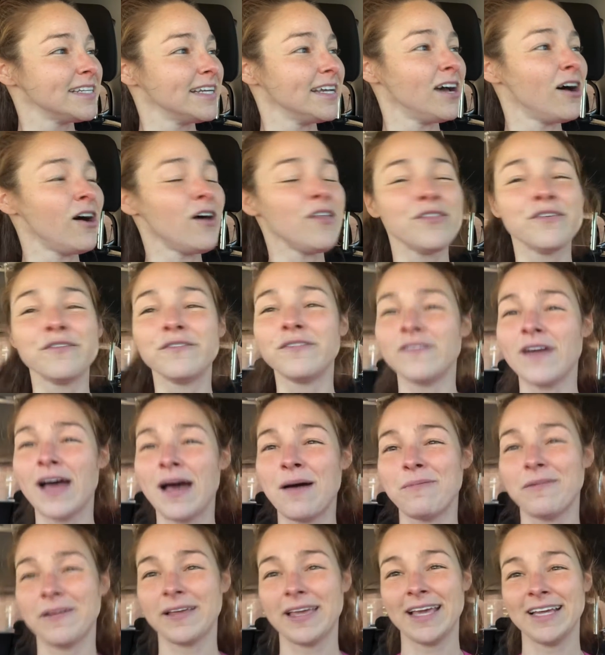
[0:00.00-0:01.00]
on the
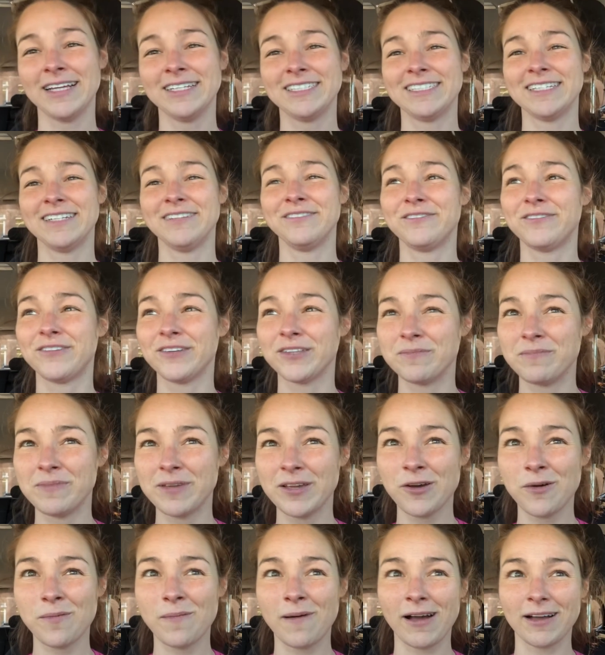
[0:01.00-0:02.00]
application for the
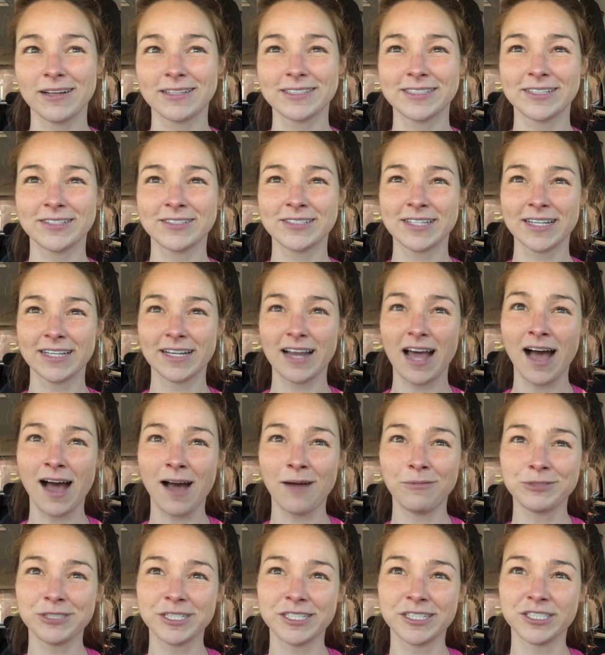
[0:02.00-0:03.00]
P.O. Box, there's an
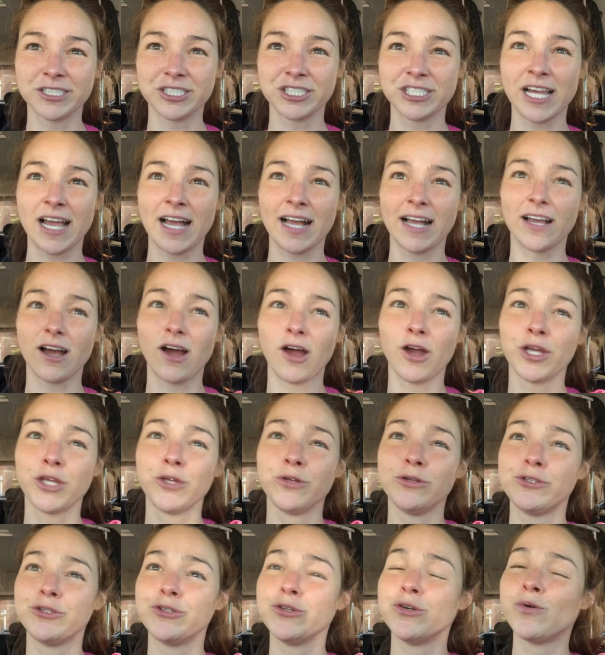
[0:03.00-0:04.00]
option to check,
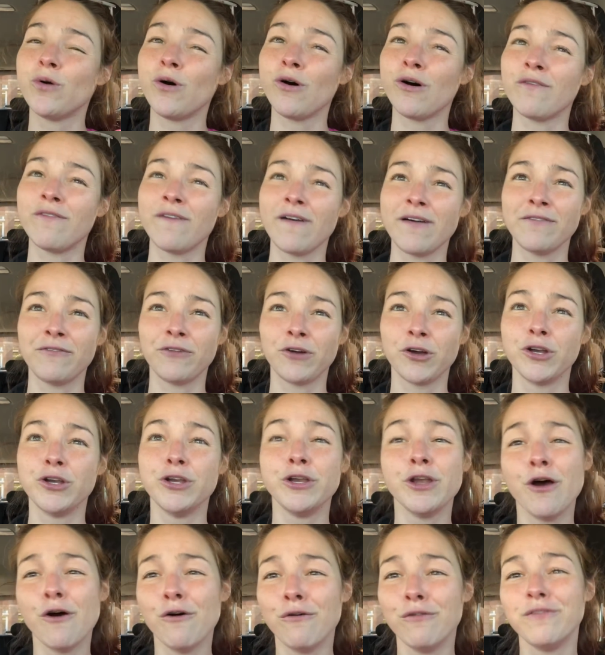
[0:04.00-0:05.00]
do you qualify for a
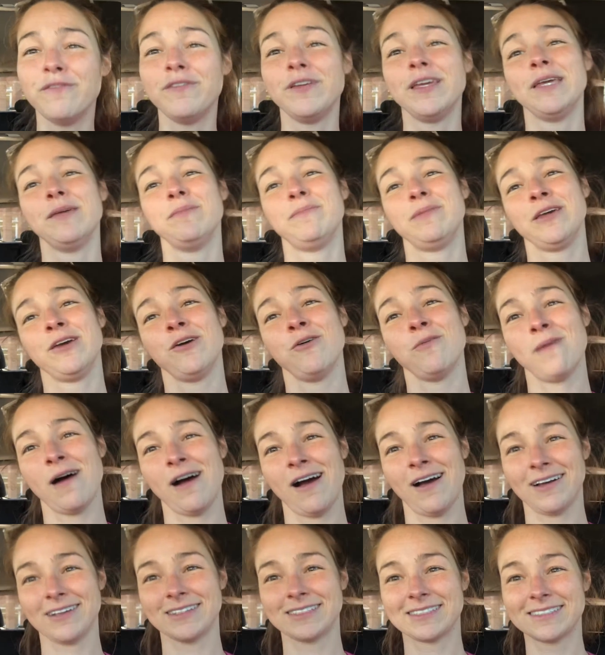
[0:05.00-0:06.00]
no-fee P.O.
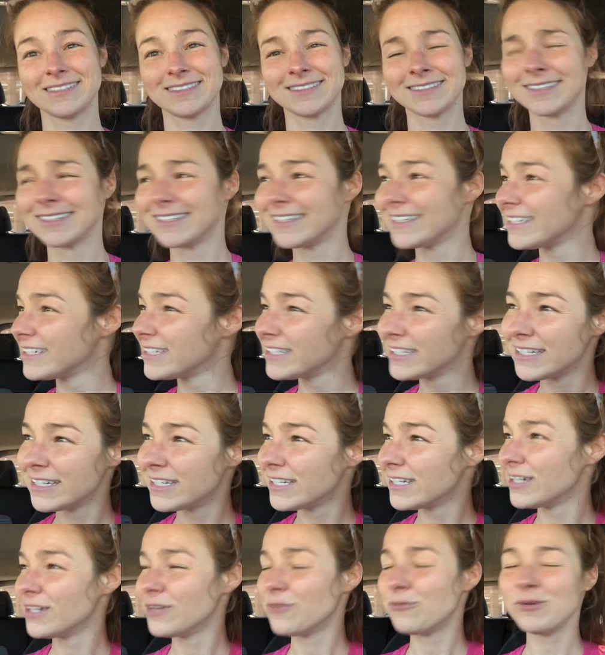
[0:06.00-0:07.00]
Box?
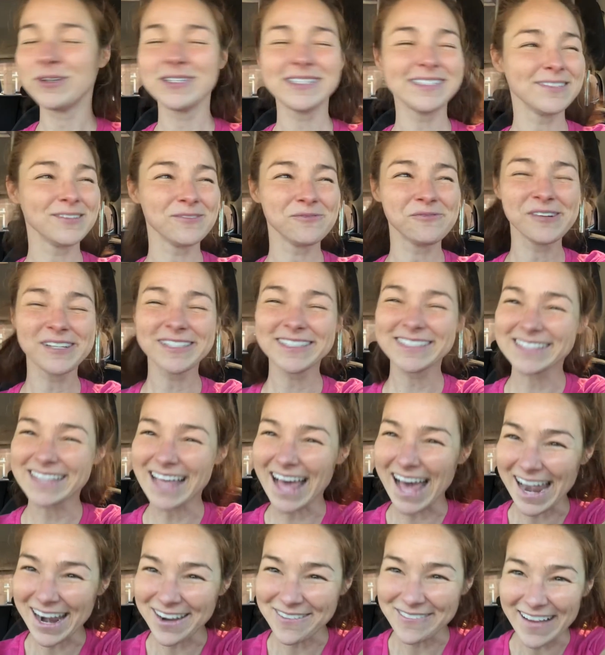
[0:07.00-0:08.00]
What's
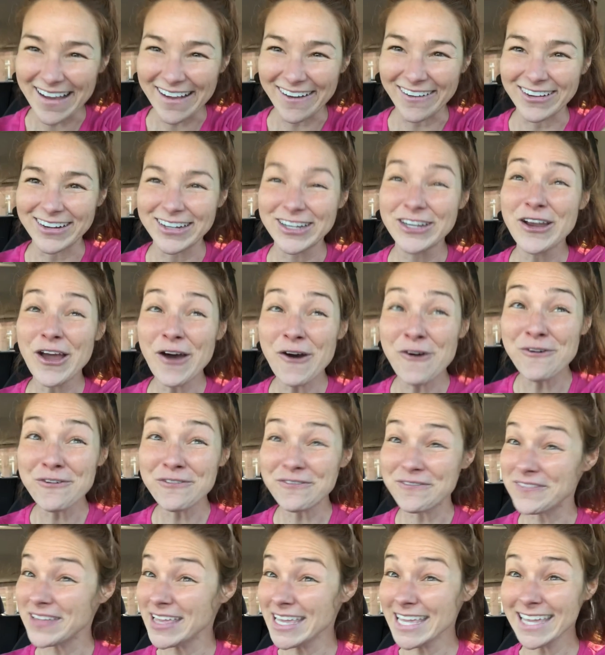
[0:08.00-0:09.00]
that about? No
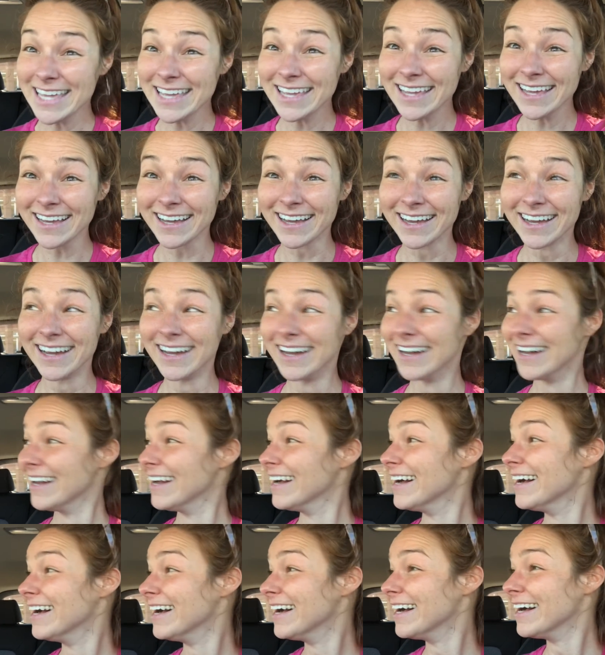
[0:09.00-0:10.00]
fee?
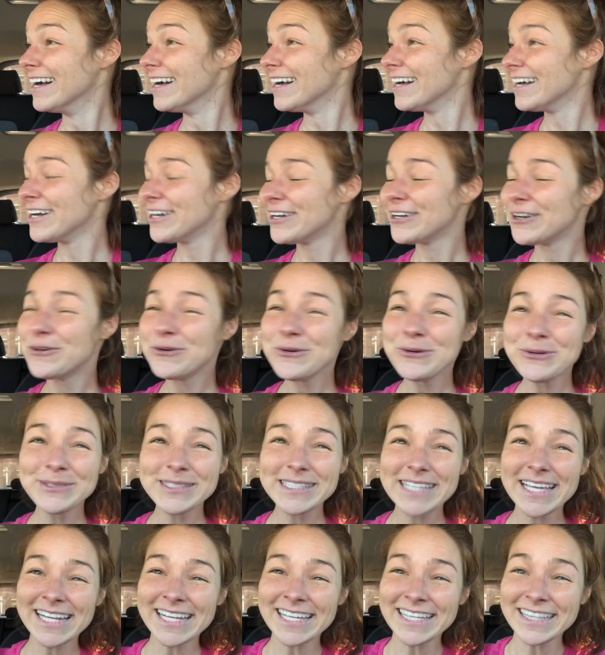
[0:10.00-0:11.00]
Who's
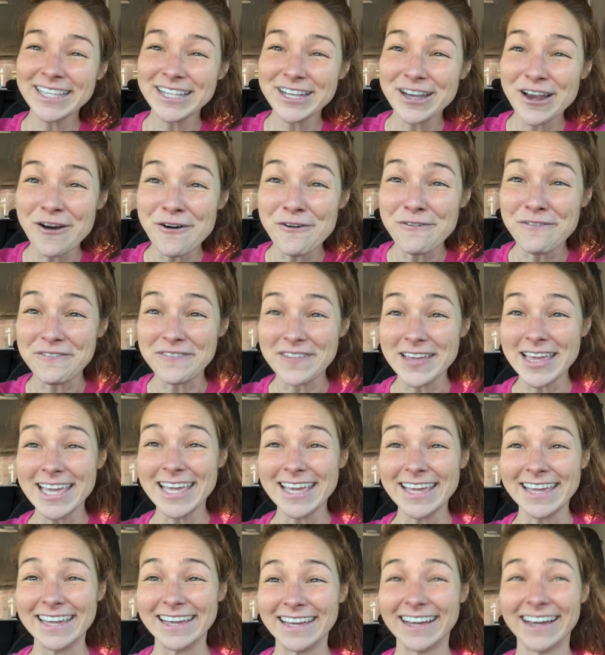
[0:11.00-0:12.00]
getting the no
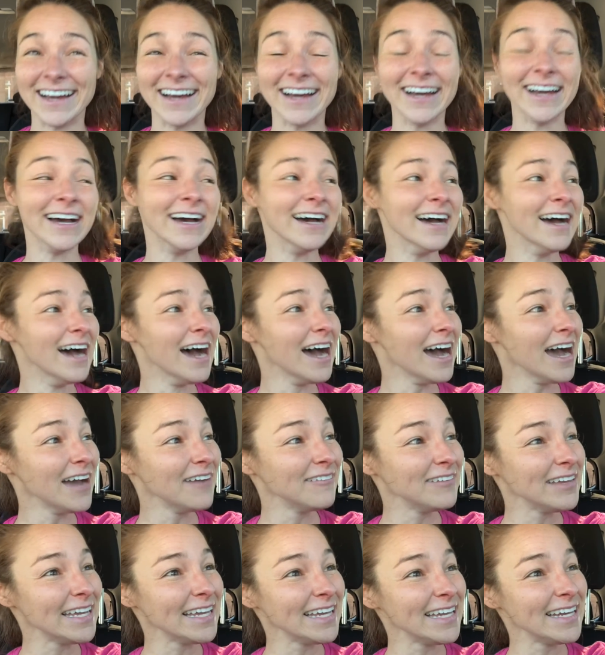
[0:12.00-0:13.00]
fee?
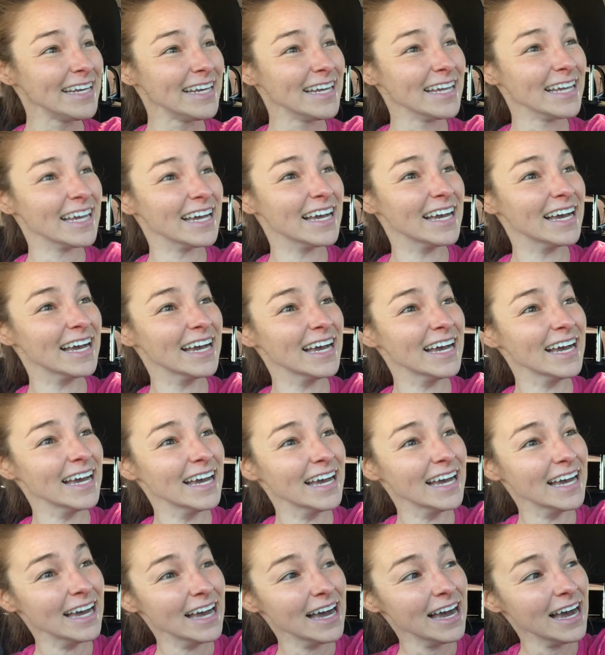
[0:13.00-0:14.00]
I mean,
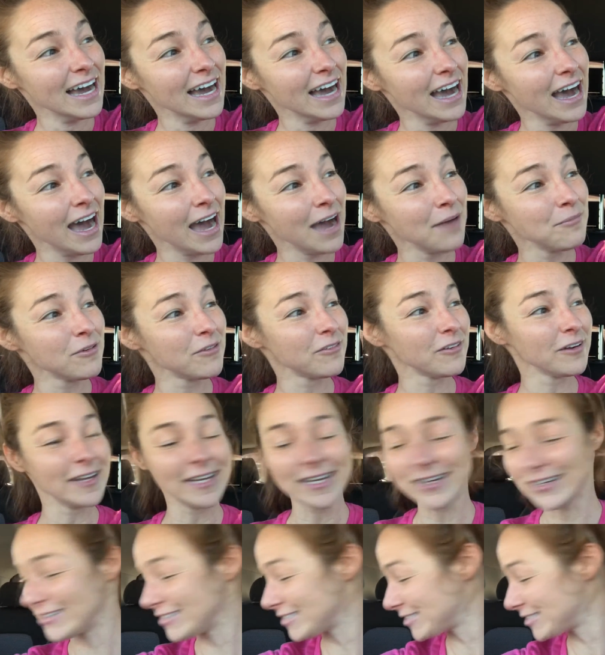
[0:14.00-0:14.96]
I'm over here